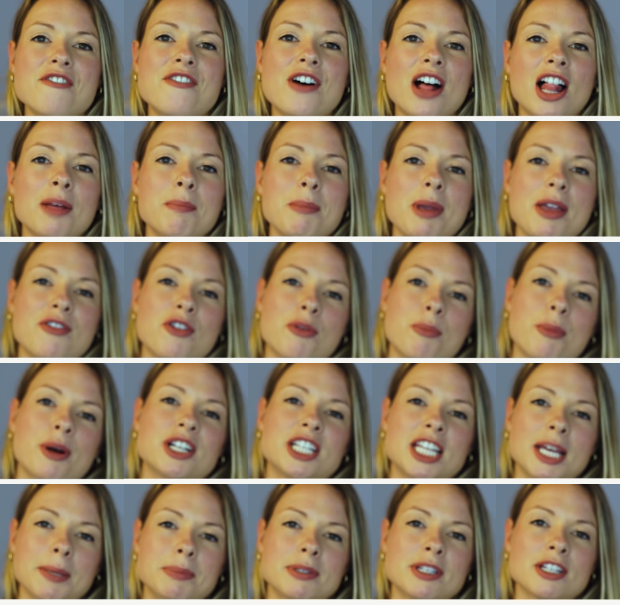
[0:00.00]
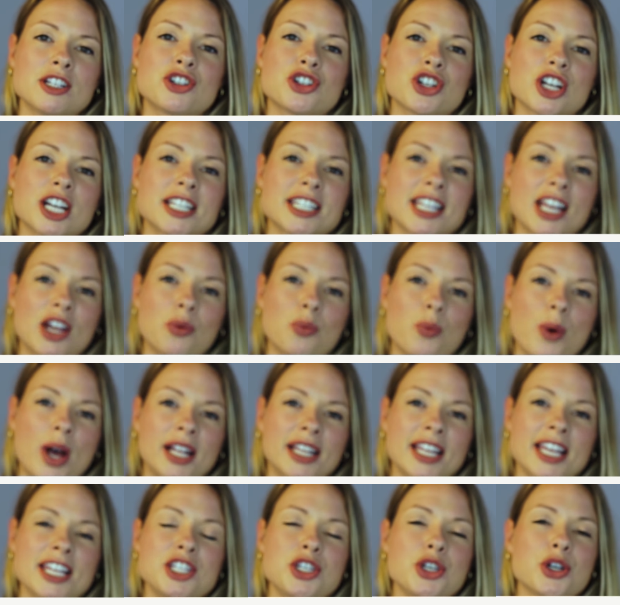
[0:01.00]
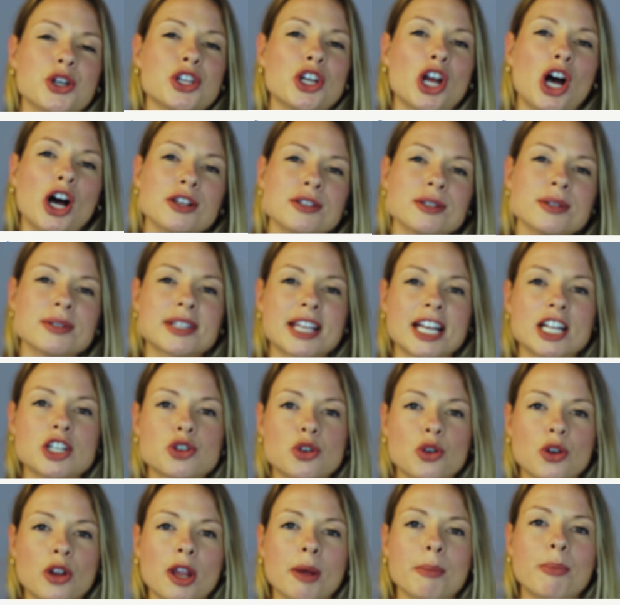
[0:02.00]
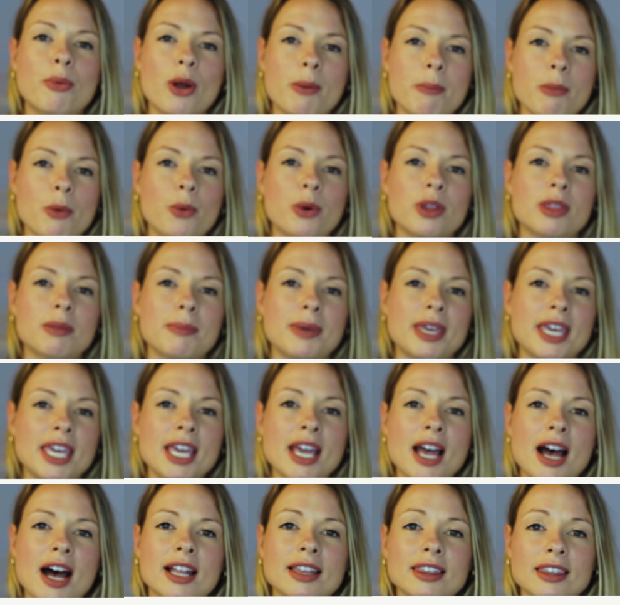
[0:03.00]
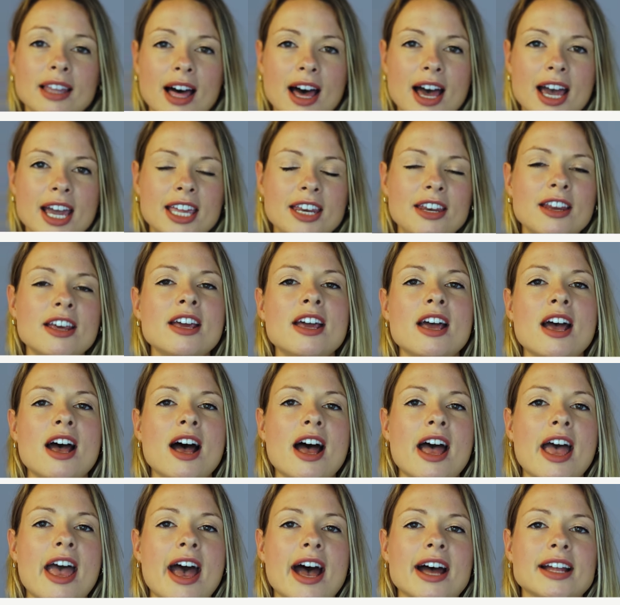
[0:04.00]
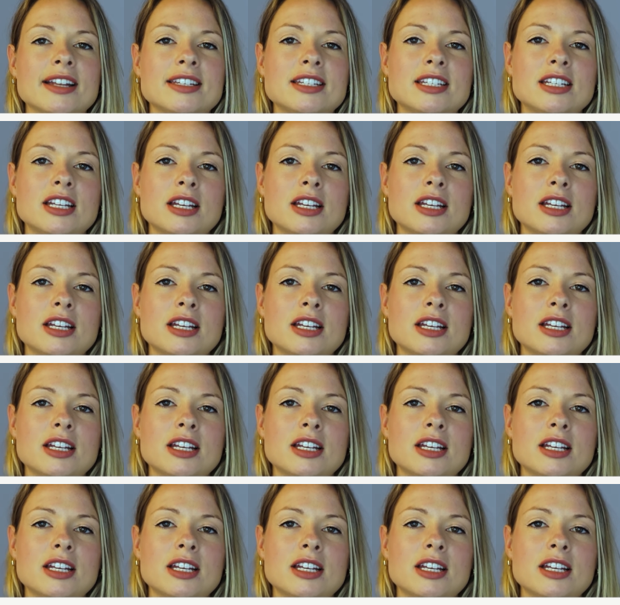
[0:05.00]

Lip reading: follow me for more tips and tricks on wellness. You can also schedule an appointment with me online at